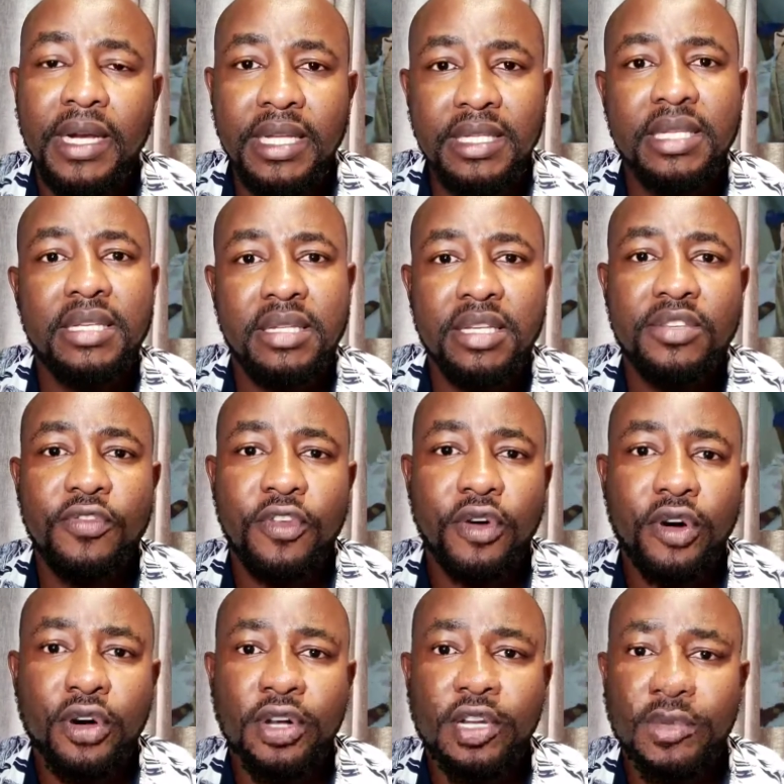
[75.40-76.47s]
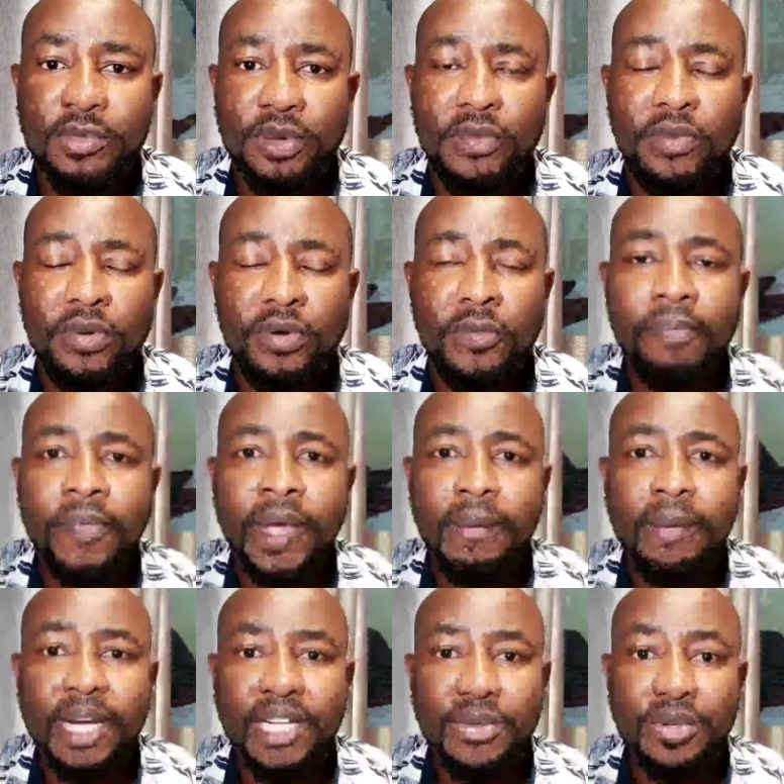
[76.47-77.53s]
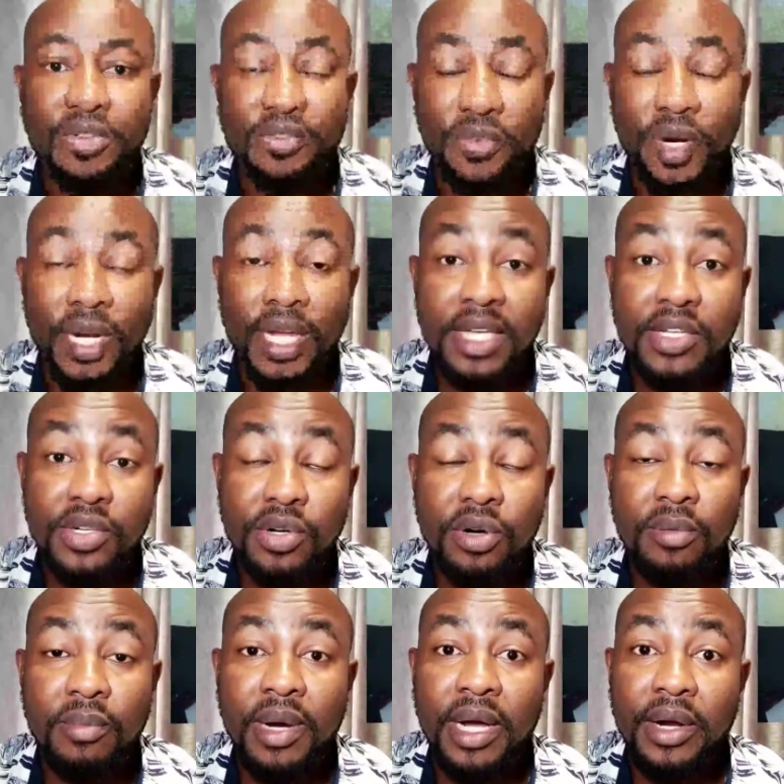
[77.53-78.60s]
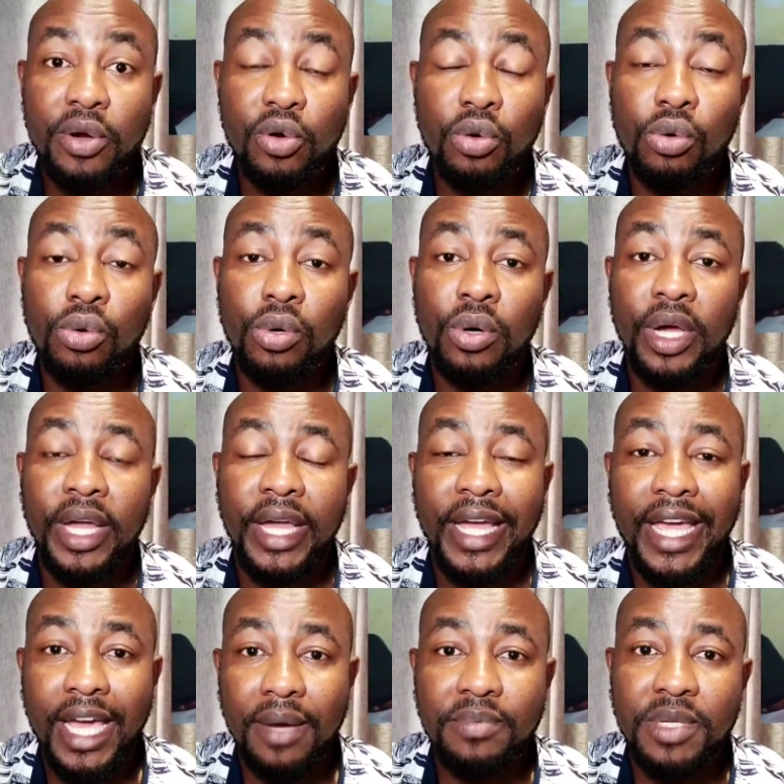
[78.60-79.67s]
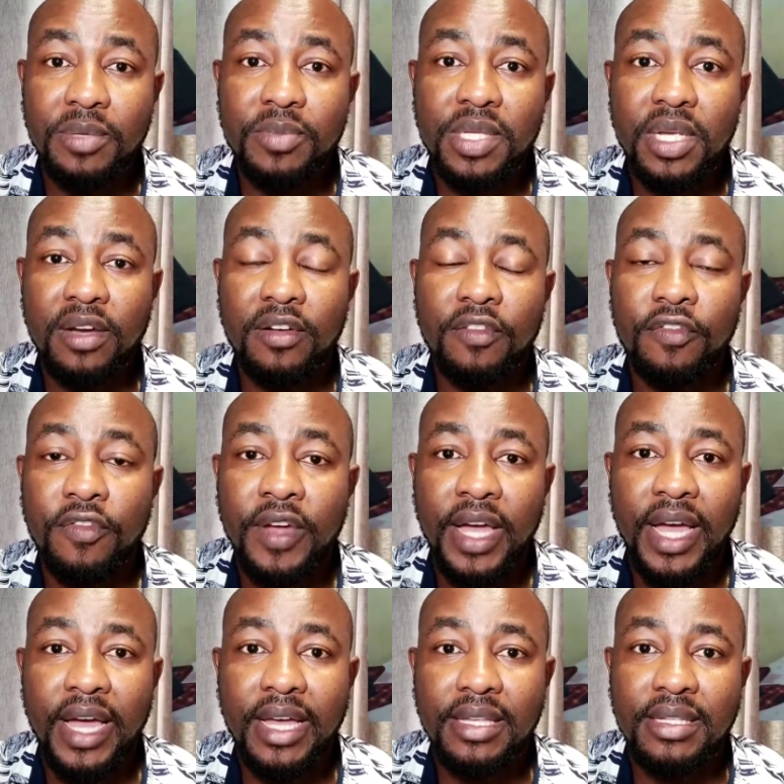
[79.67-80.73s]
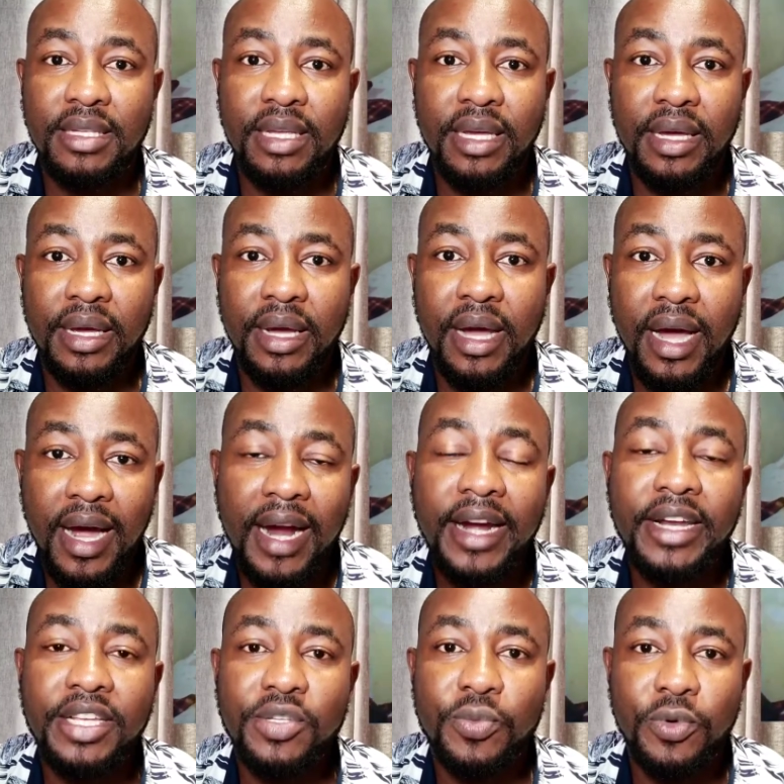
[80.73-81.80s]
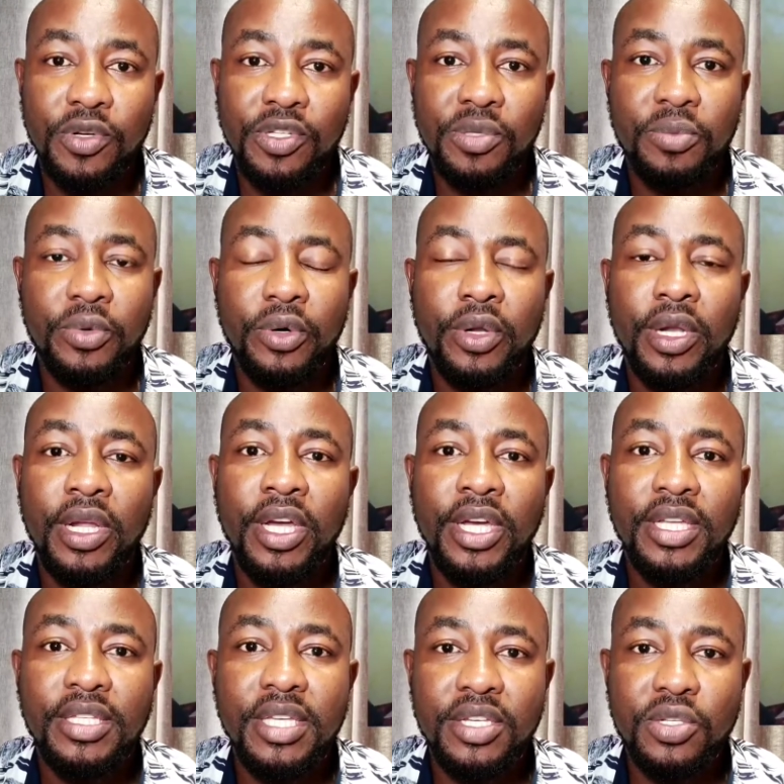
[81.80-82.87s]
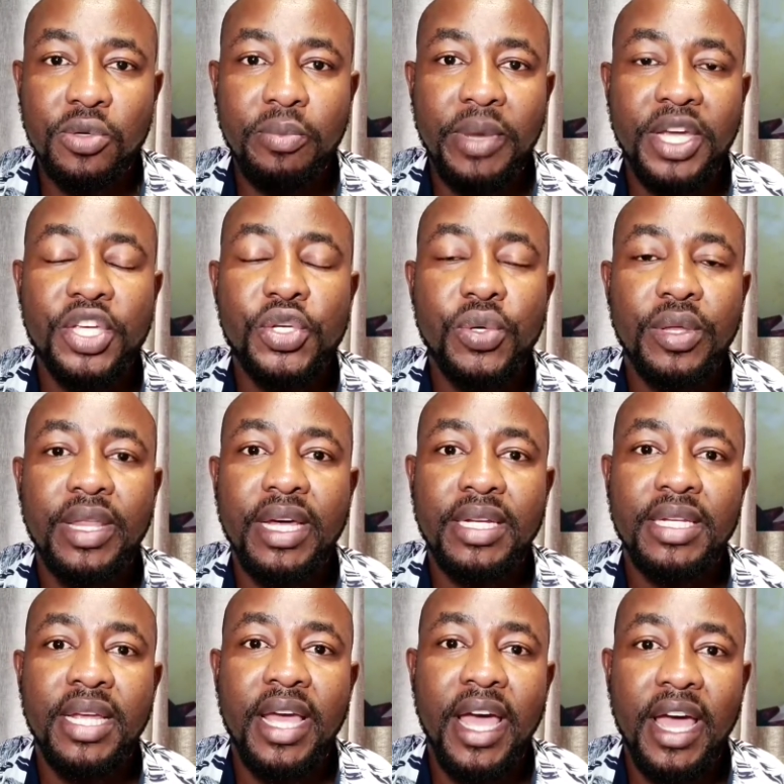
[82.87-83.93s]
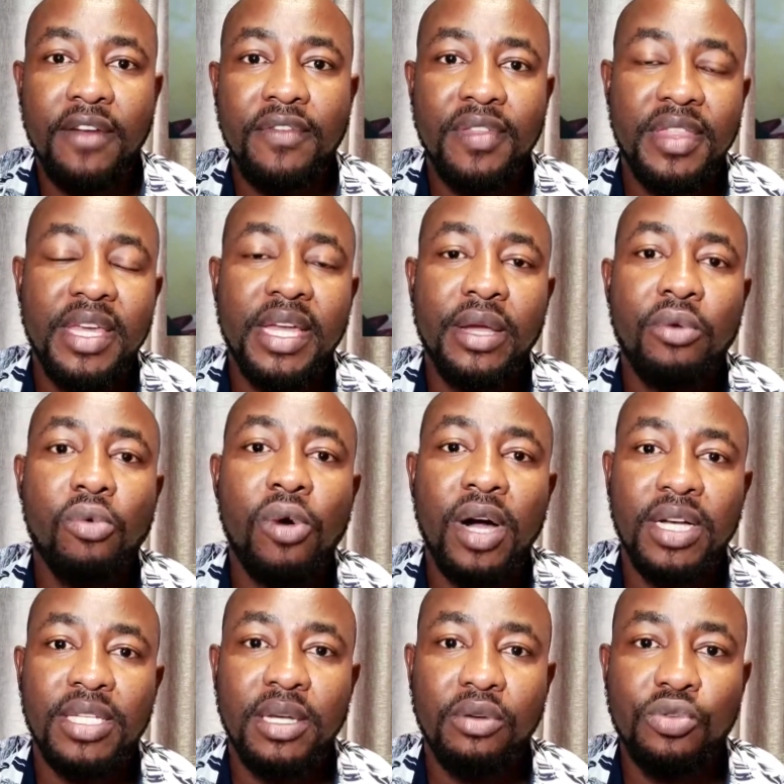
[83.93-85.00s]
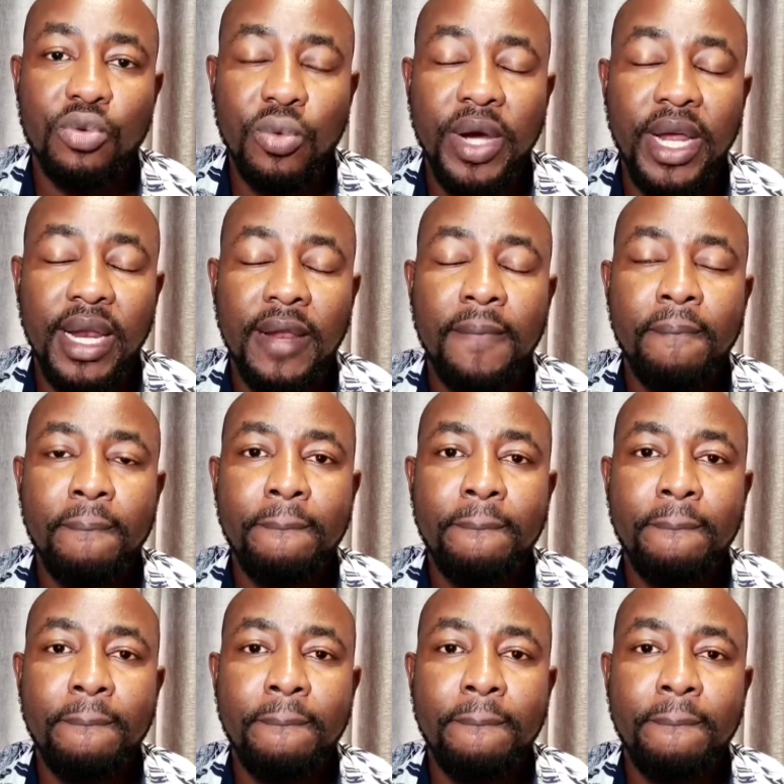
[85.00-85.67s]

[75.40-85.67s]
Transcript: diseases for old people. But he was really a strong man who kept himself as hard as possible just to make sure that everything works out well.